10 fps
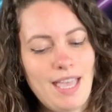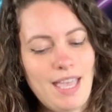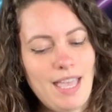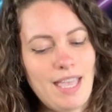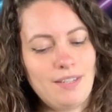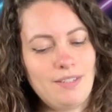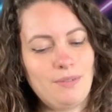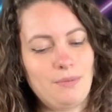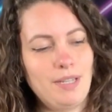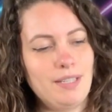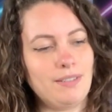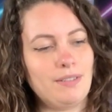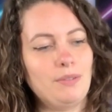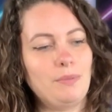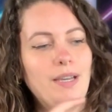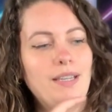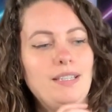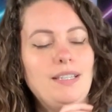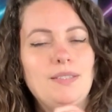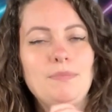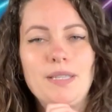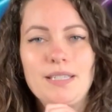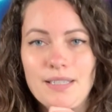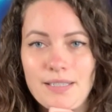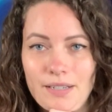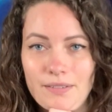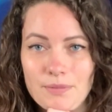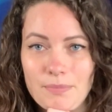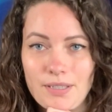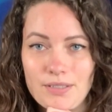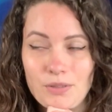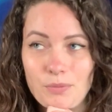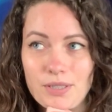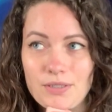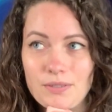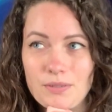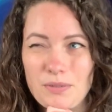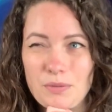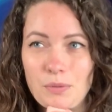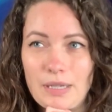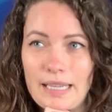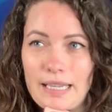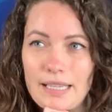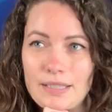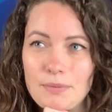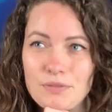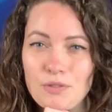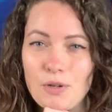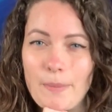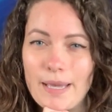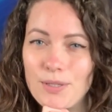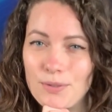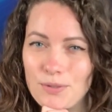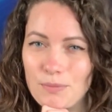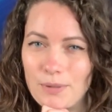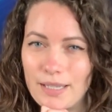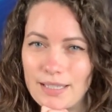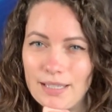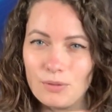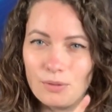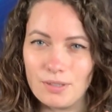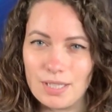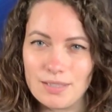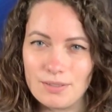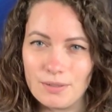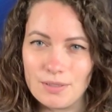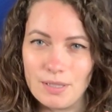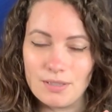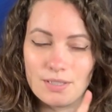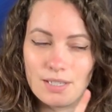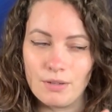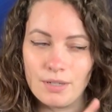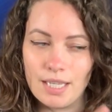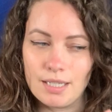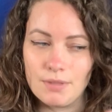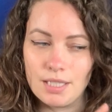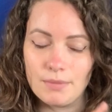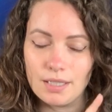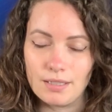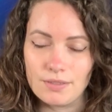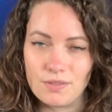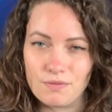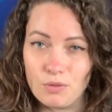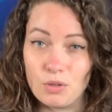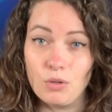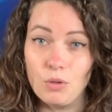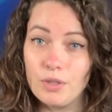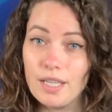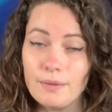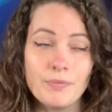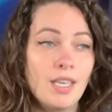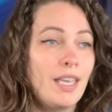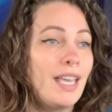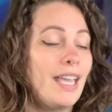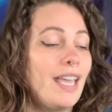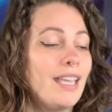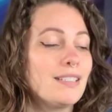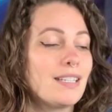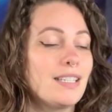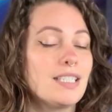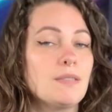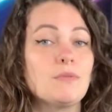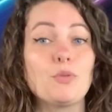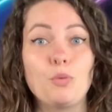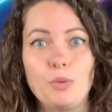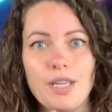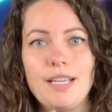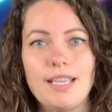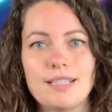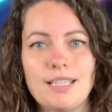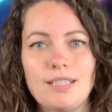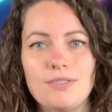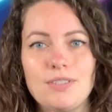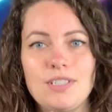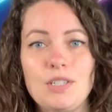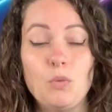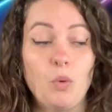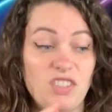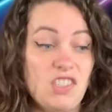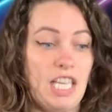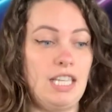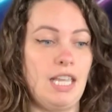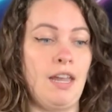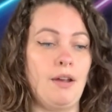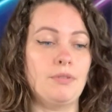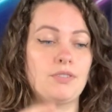And the reason why it's been a year is because it was right before my YouTube break that I ordered it. So it's been staring at me in my closet for a whole year. And I am really excited to see what's in here.